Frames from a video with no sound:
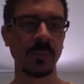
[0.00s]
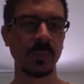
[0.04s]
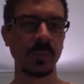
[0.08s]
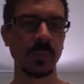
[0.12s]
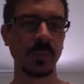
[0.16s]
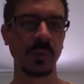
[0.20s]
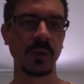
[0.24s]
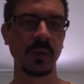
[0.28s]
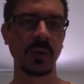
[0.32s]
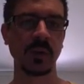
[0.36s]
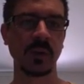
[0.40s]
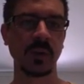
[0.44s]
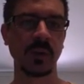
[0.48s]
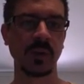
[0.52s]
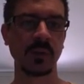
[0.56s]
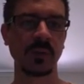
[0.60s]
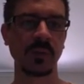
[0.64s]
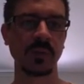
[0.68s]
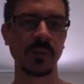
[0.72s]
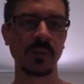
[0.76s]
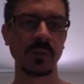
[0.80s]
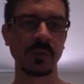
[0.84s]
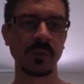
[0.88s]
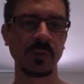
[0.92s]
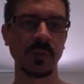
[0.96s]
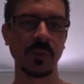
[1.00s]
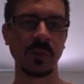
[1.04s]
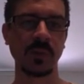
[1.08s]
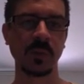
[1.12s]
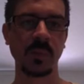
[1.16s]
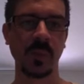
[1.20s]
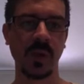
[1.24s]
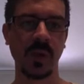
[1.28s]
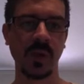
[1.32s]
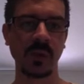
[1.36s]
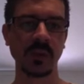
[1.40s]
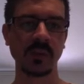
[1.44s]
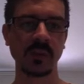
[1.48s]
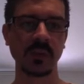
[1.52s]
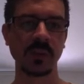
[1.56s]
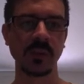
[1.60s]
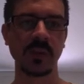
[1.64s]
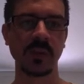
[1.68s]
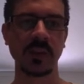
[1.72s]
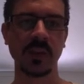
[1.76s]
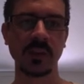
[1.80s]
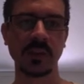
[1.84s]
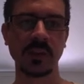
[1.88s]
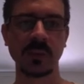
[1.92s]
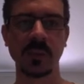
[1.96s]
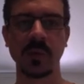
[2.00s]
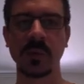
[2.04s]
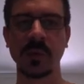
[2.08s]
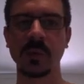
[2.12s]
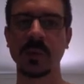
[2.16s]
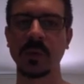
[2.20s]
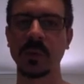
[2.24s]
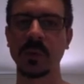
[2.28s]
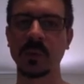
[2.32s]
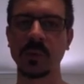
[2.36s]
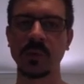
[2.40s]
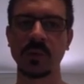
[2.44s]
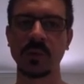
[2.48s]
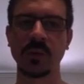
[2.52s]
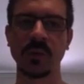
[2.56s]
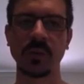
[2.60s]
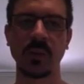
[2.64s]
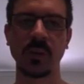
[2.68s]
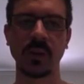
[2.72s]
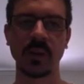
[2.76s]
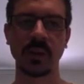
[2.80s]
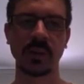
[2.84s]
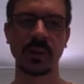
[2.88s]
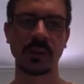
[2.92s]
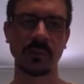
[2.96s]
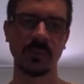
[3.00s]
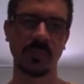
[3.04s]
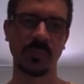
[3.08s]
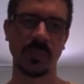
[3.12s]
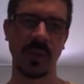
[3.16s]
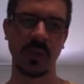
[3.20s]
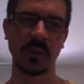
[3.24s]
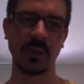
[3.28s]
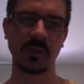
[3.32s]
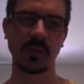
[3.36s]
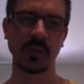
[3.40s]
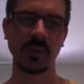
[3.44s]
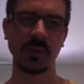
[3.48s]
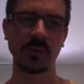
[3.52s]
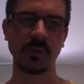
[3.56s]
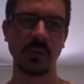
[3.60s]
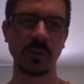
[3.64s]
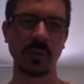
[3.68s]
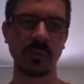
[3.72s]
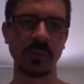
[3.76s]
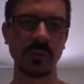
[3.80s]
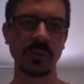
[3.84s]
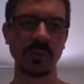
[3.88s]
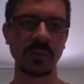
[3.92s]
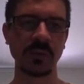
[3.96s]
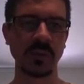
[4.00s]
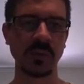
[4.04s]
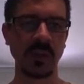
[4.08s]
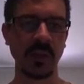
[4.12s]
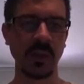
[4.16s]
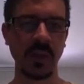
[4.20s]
I'm going to go for this one, pages liked by people who like Anthony Robbins.